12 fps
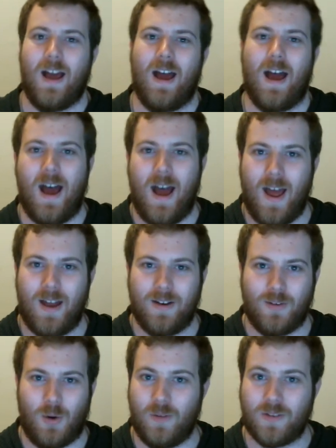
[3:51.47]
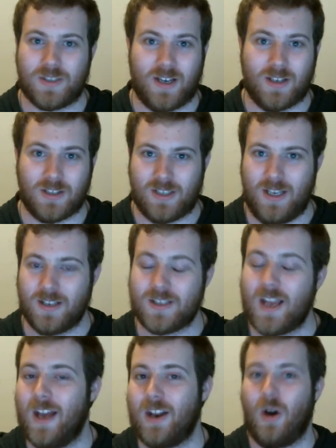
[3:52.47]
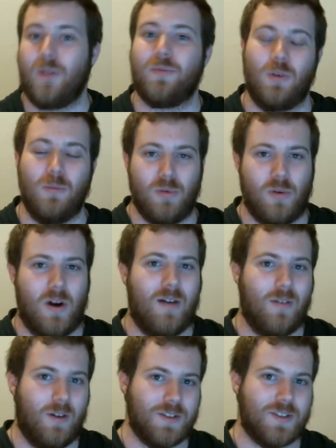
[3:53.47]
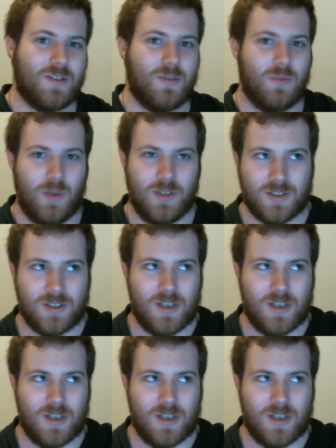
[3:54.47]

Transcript: and all of a sudden she is heading off to Bravos, which